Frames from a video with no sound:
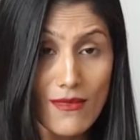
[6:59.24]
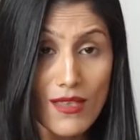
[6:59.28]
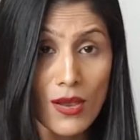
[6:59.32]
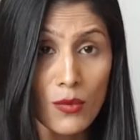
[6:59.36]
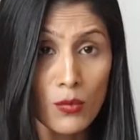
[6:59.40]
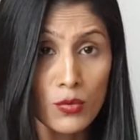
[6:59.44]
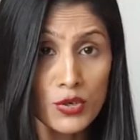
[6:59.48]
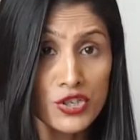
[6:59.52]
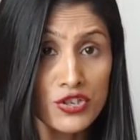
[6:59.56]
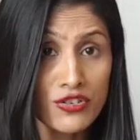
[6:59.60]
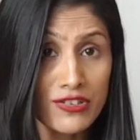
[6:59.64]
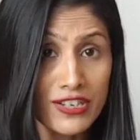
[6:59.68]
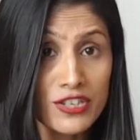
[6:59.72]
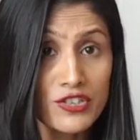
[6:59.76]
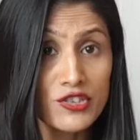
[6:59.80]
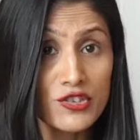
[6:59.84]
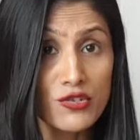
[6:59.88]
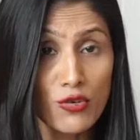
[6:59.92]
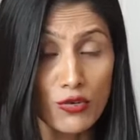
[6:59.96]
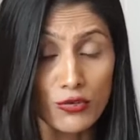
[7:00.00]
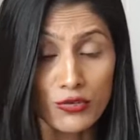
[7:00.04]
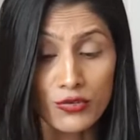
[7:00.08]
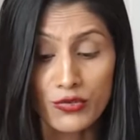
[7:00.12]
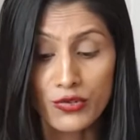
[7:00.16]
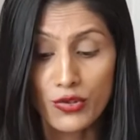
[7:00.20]
would you need to
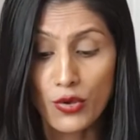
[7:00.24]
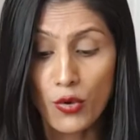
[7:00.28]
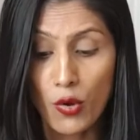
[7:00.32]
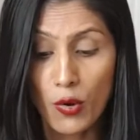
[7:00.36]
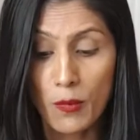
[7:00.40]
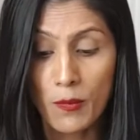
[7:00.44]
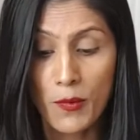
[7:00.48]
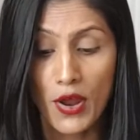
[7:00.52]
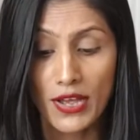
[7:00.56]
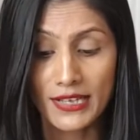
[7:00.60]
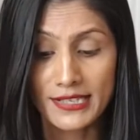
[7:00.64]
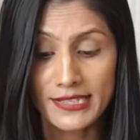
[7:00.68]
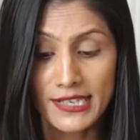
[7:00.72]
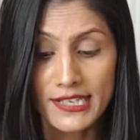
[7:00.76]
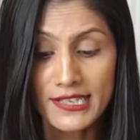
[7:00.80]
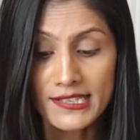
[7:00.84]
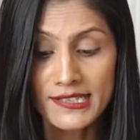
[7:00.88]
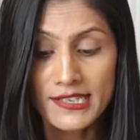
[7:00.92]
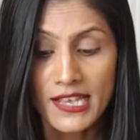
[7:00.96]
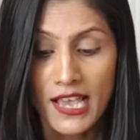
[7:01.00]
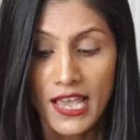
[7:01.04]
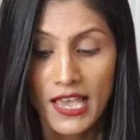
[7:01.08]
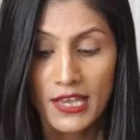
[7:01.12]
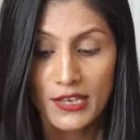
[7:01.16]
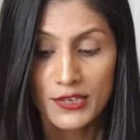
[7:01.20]
go through the whole process.
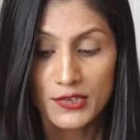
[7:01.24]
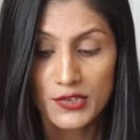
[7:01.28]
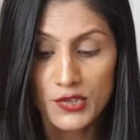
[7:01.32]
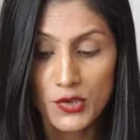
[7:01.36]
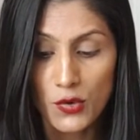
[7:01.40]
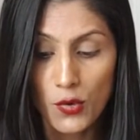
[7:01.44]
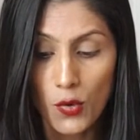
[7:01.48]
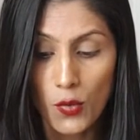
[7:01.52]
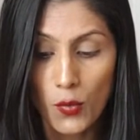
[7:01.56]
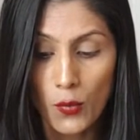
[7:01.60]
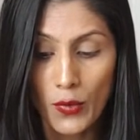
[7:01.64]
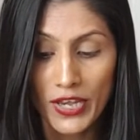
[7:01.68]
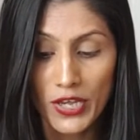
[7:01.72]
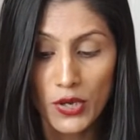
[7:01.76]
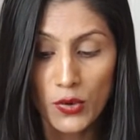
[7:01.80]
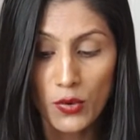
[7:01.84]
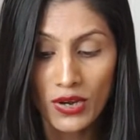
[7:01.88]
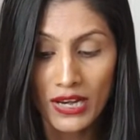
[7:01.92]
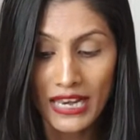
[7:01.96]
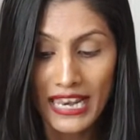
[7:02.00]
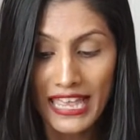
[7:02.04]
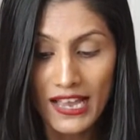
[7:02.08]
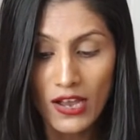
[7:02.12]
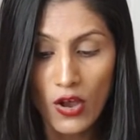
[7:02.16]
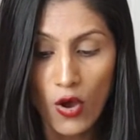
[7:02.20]
So when you
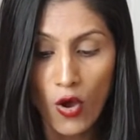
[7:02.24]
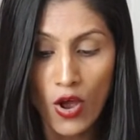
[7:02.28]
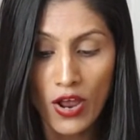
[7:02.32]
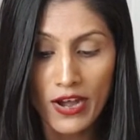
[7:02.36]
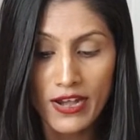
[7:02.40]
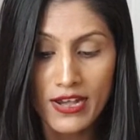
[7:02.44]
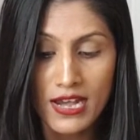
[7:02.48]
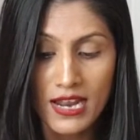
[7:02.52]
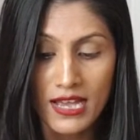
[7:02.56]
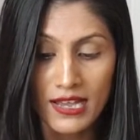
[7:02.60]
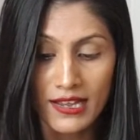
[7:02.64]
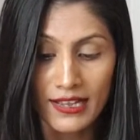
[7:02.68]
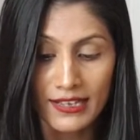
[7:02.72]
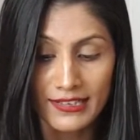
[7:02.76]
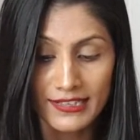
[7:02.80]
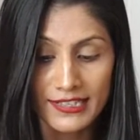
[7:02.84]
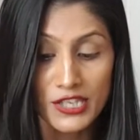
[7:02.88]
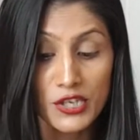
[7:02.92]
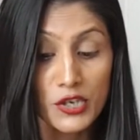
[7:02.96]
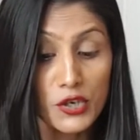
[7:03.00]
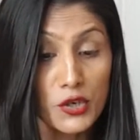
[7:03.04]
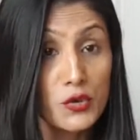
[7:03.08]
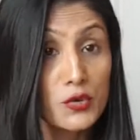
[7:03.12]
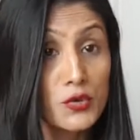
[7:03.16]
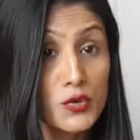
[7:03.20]
click on
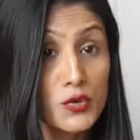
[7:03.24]
continue